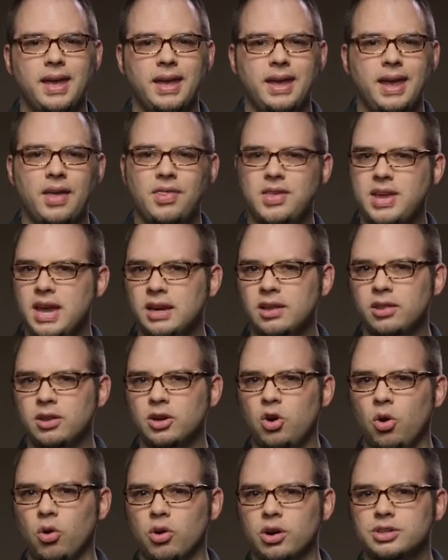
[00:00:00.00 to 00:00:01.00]
At the end of the
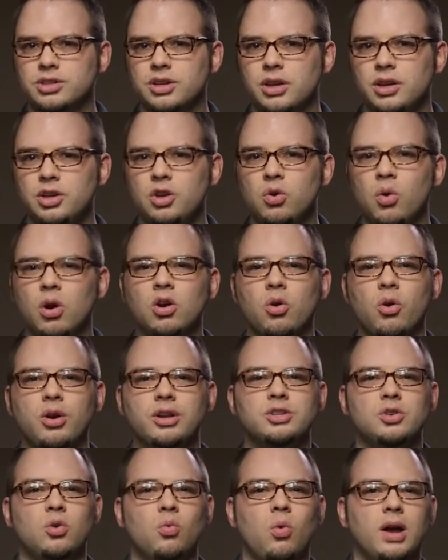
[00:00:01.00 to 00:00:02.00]
course, you are going
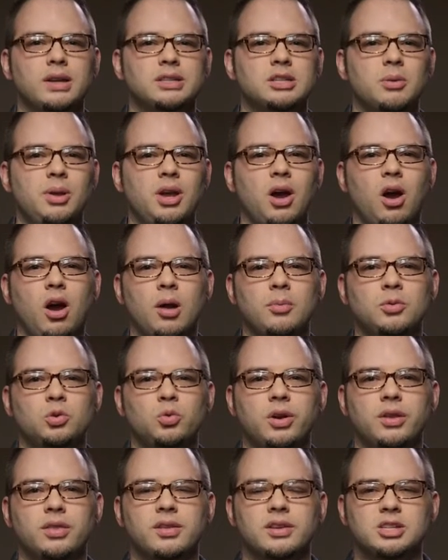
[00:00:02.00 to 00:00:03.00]
to want to be armed
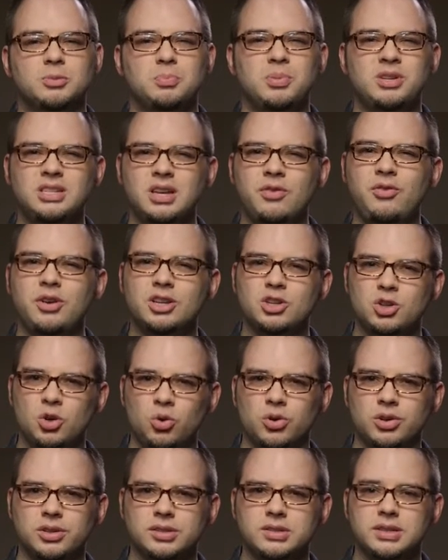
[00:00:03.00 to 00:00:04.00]
with specific
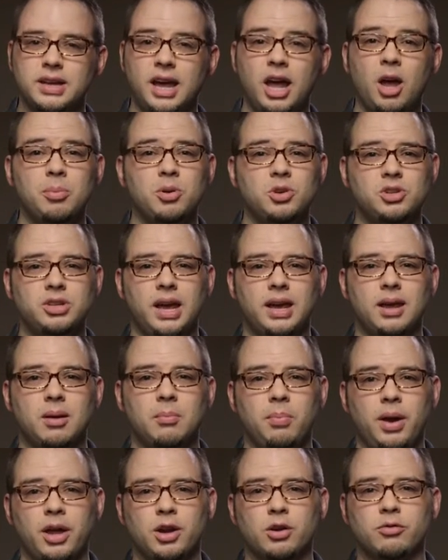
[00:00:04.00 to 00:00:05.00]
tools to help you take
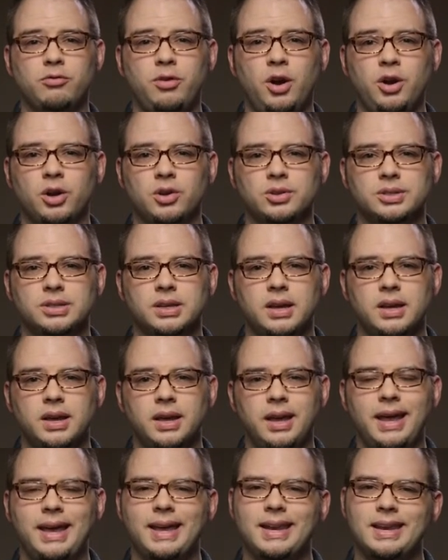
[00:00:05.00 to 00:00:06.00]
better photos,
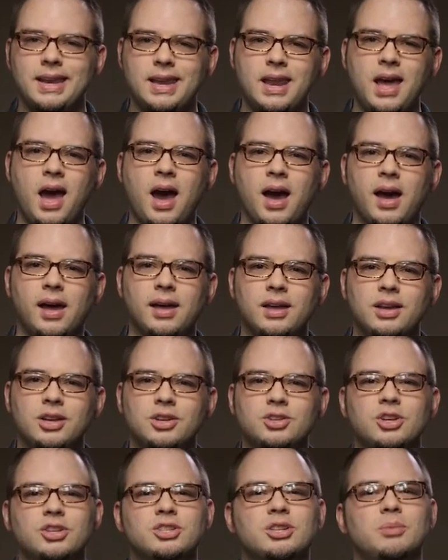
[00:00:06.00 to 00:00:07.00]
and not
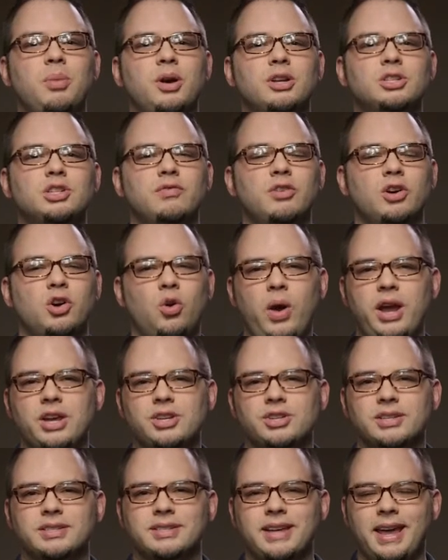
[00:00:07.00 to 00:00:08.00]
just a bunch of
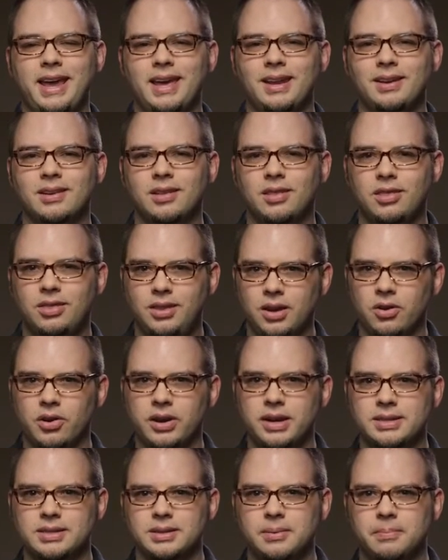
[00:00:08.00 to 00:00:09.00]
equations and
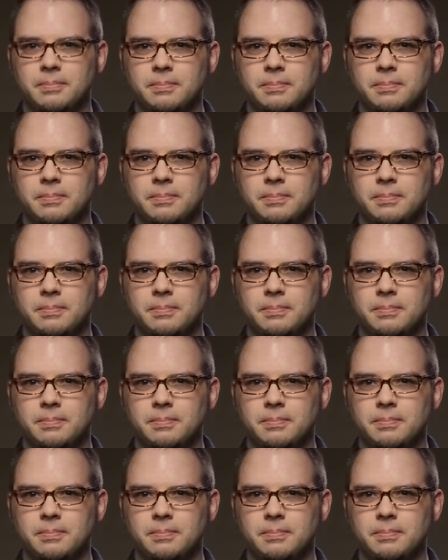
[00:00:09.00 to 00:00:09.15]
theories.